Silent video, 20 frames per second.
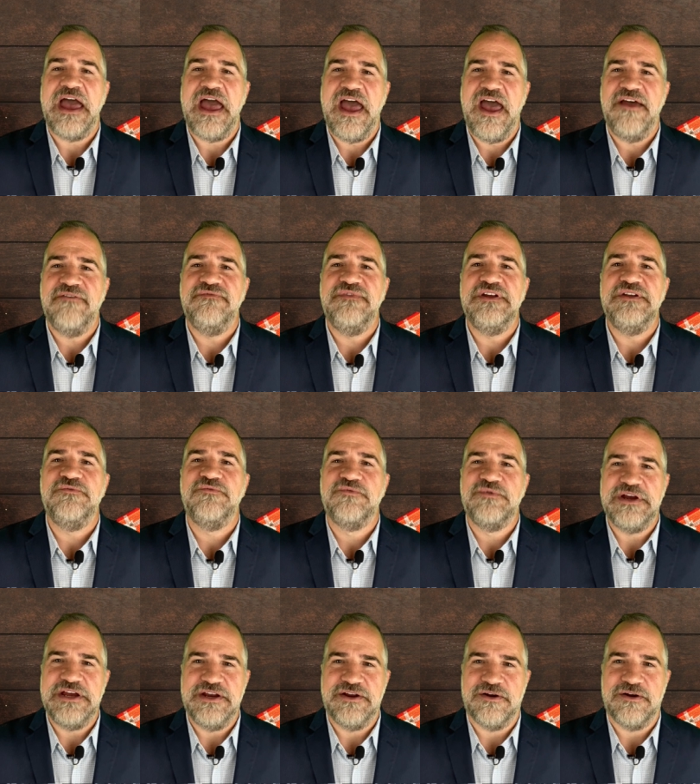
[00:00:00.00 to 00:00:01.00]
avid
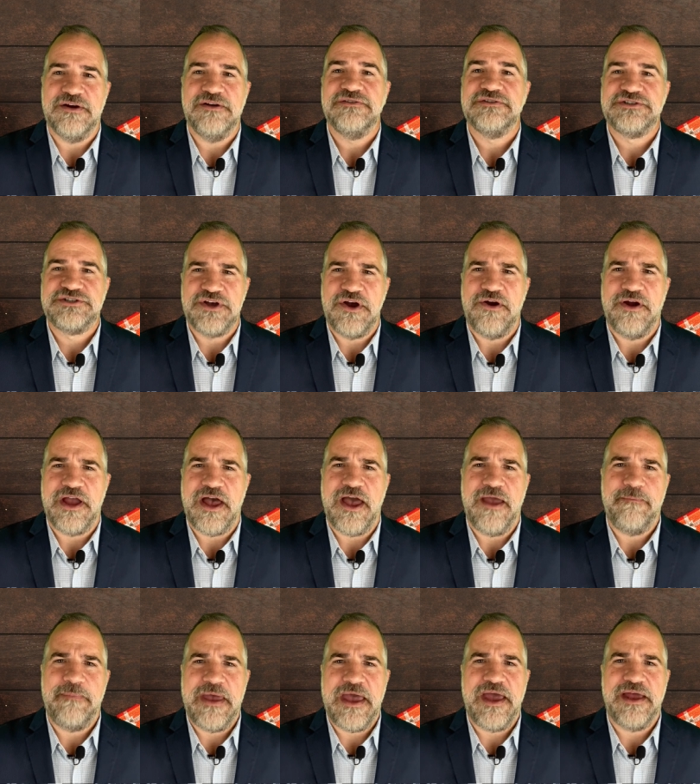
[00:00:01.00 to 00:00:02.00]
reader, sorry
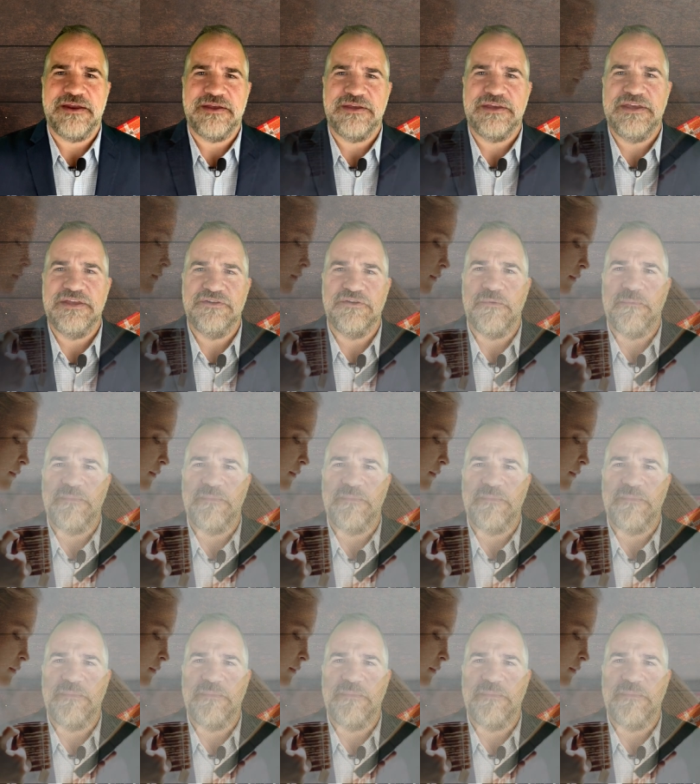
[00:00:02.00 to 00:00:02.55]
iPad and Kindle